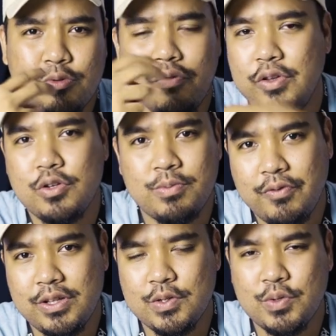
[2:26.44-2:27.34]
Two videos
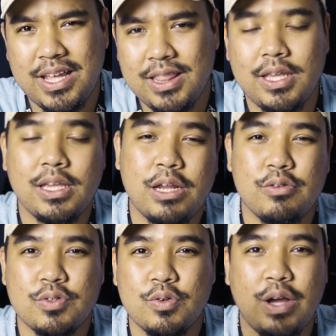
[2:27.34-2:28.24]
before this one, I think. And
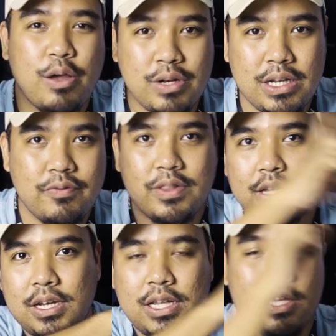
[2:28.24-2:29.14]
also, I will leave
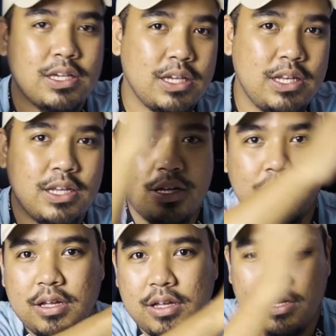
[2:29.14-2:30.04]
the link in
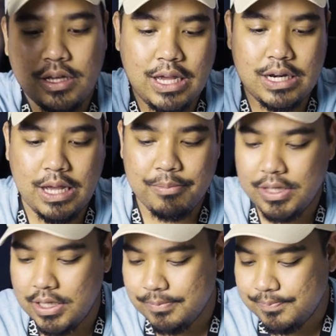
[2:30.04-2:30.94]
the card up
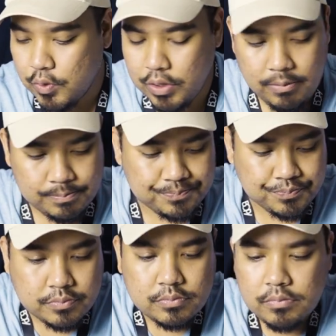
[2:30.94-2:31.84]
here. Okay?
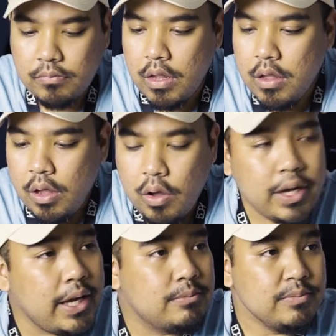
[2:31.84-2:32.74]

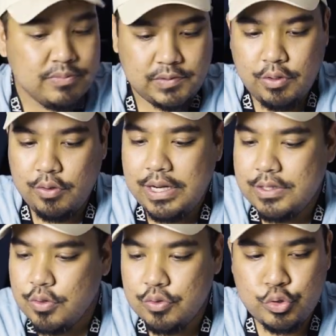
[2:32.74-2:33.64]
Okay, so
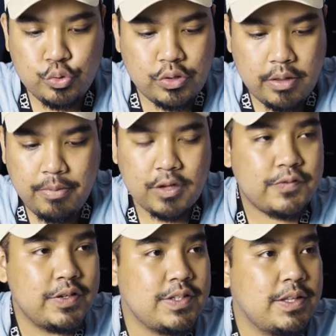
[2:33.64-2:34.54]
let's go through to the box first